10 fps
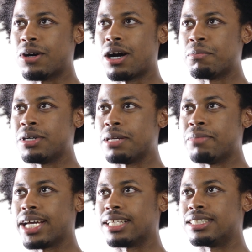I'll put it
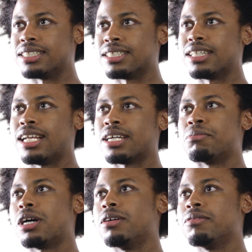back into something that could
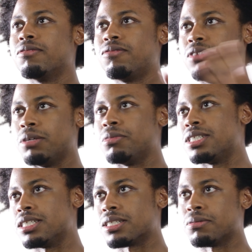probably flip
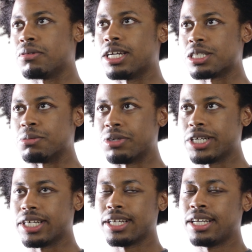into some extra
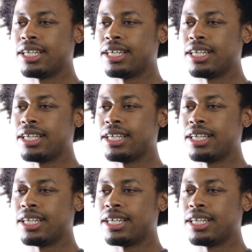bread.